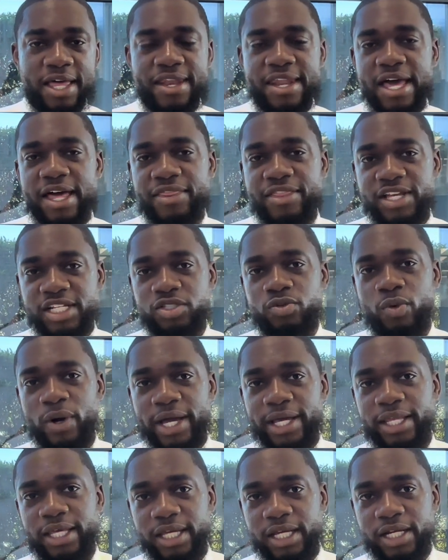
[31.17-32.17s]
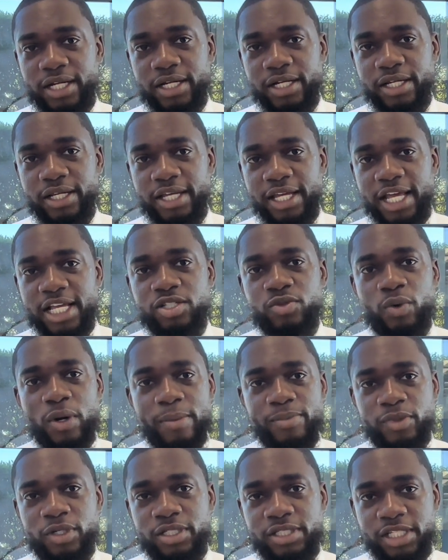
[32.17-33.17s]
Now this right here is what
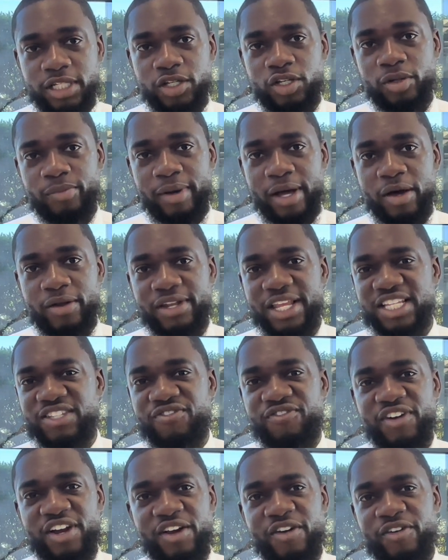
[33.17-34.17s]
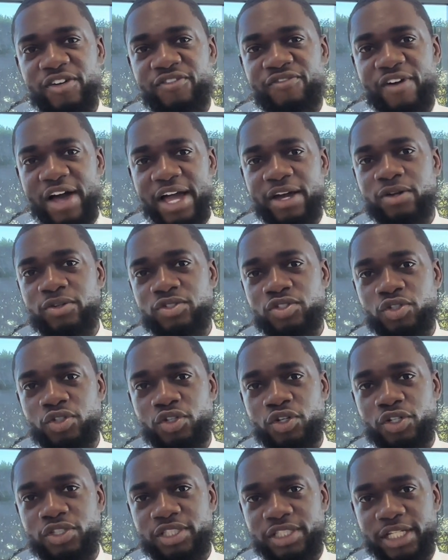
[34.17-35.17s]
I'm going to tell you about that's very vital to
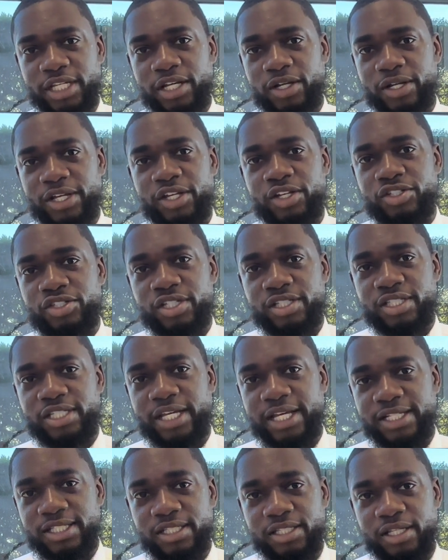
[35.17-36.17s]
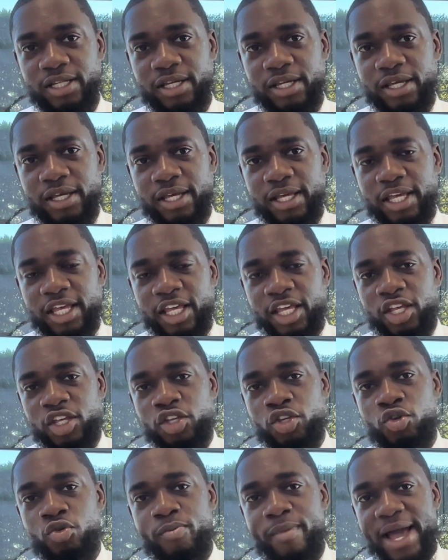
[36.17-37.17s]
your sale and your success.
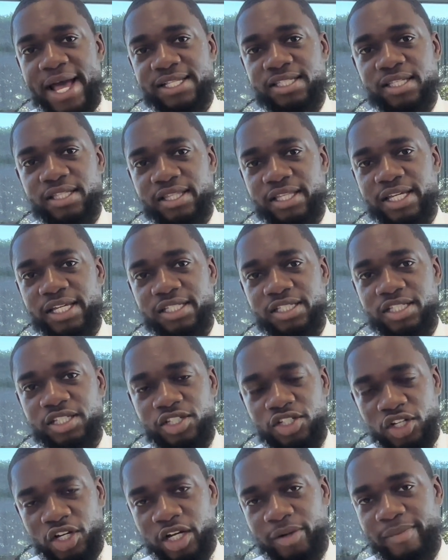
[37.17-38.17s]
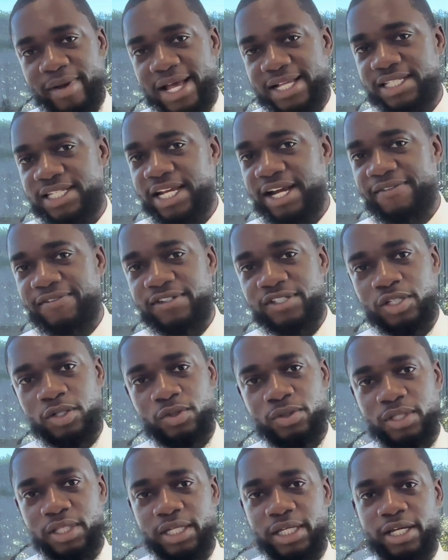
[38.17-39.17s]
You master this, you're going to master every
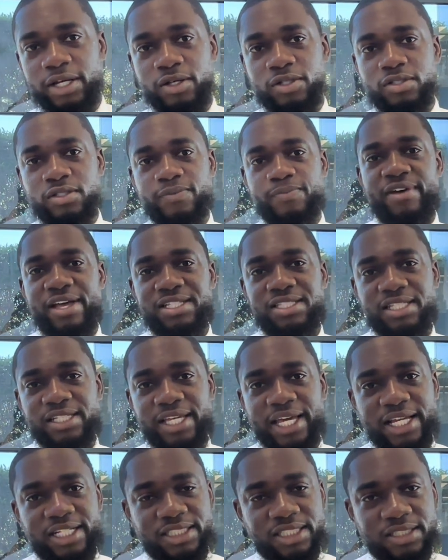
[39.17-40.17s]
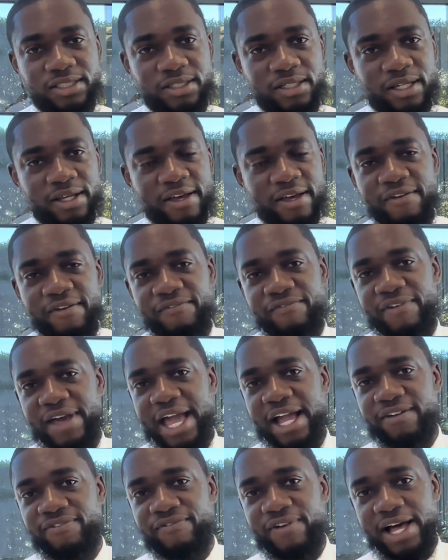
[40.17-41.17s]
single thing else. Investigation,
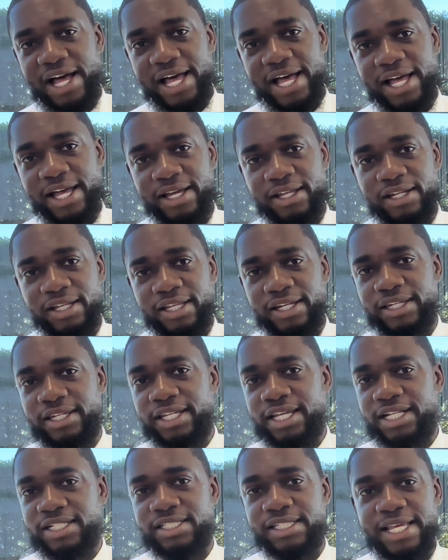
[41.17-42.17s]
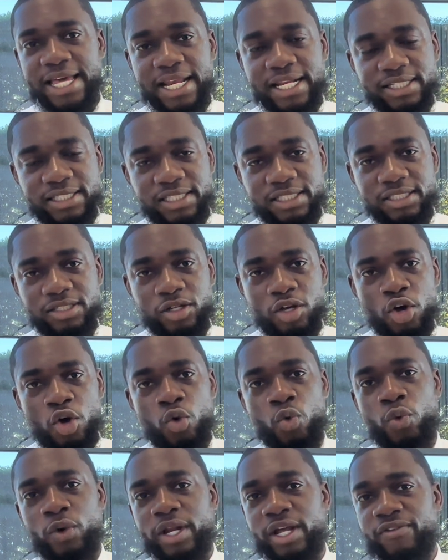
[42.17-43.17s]
fact find, needs analysis,
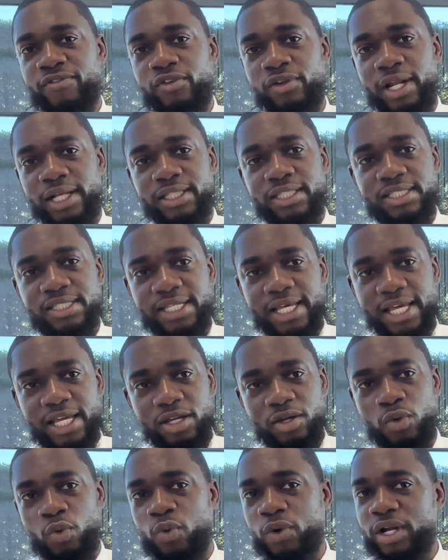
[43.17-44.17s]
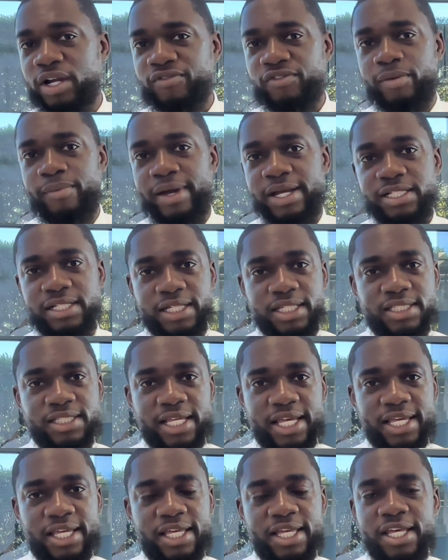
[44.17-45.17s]
whatever you like to say, whatever your manager like to
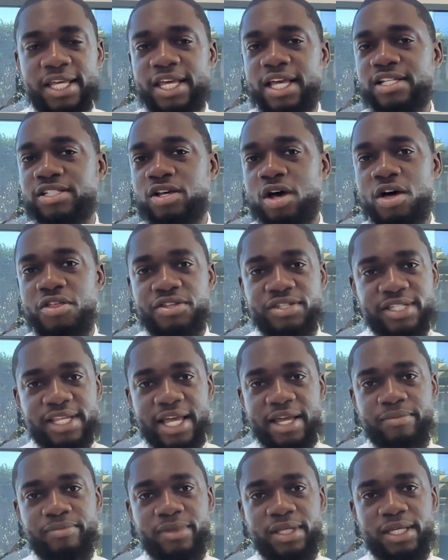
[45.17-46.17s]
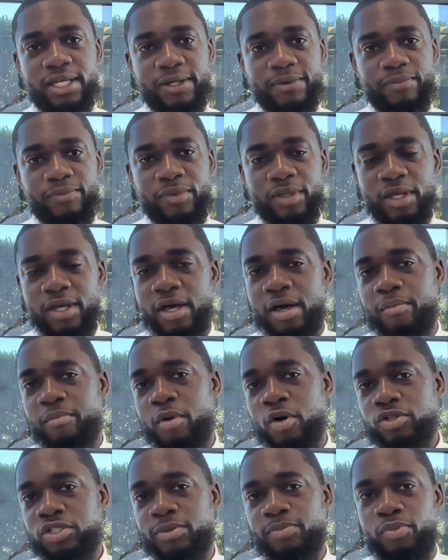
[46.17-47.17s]
say, it's all the same thing.
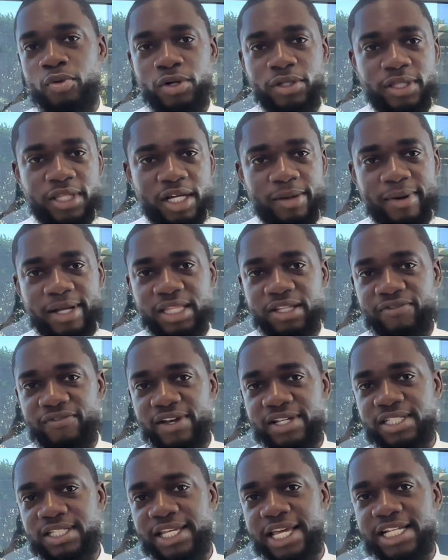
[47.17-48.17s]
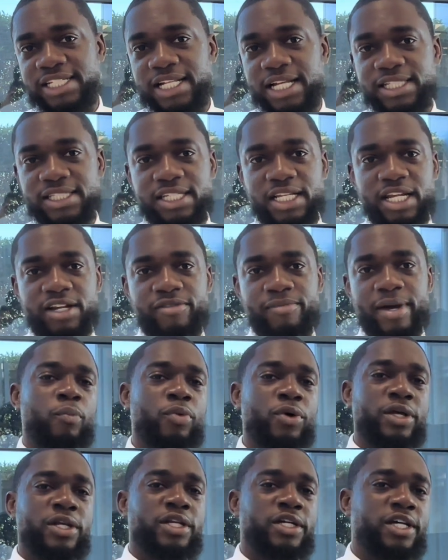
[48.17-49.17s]
Most important thing about the investigation, I like to tell everybody,
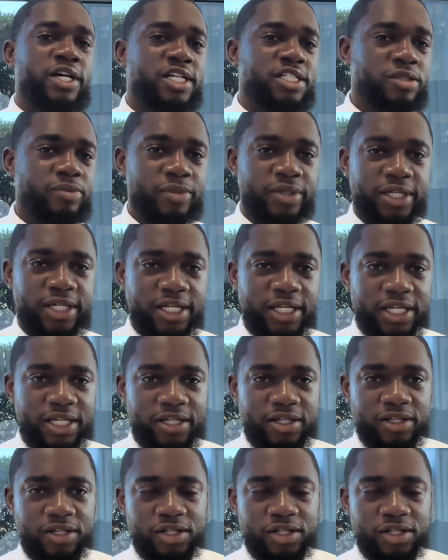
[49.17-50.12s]
bring the customer in.